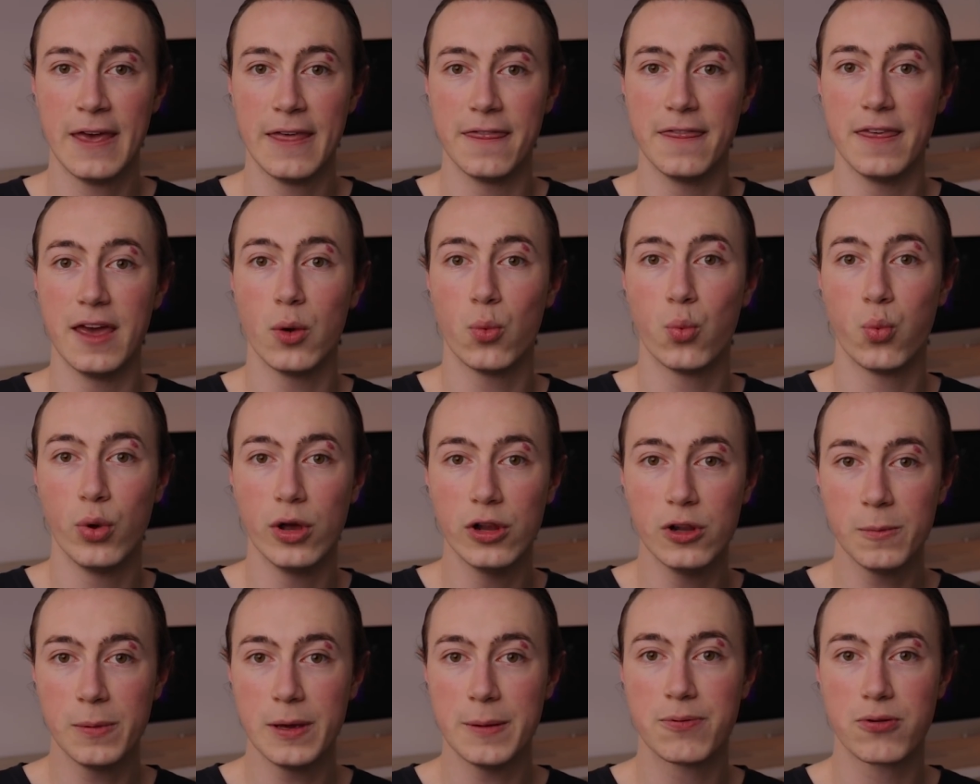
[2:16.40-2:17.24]
there
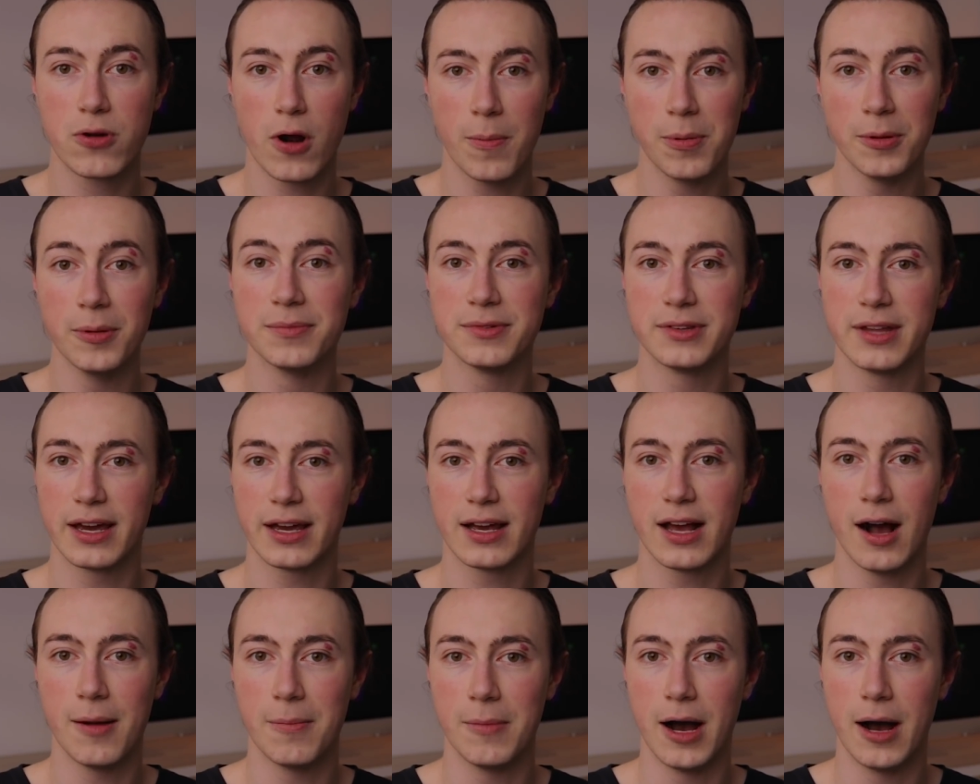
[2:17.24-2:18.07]
will be problems that
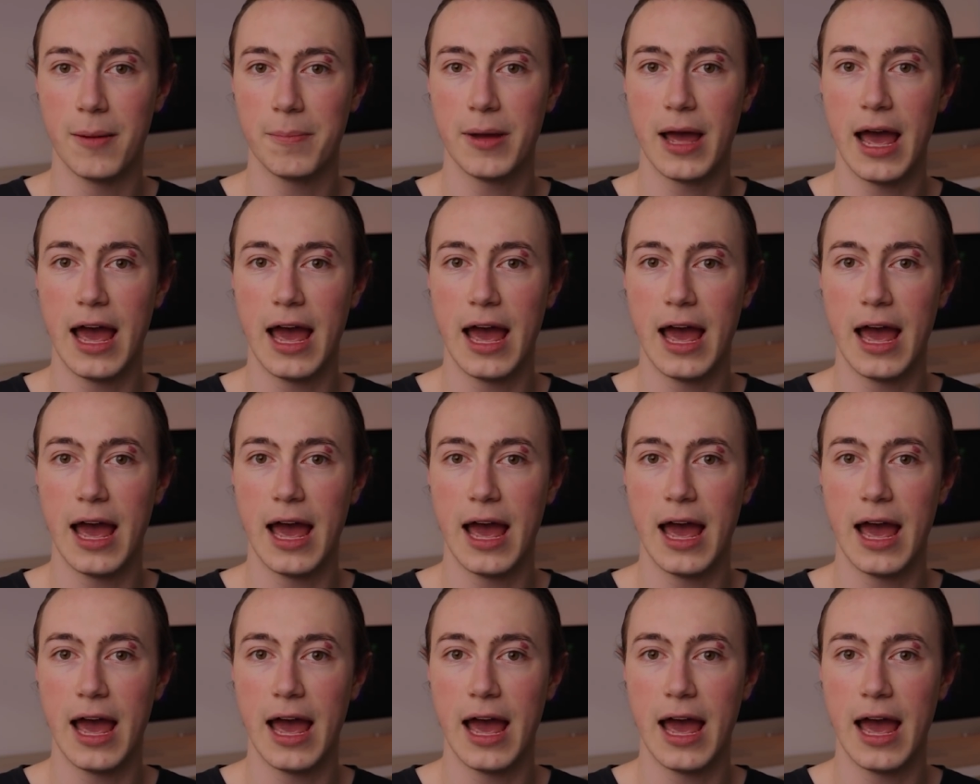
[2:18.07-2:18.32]
come up.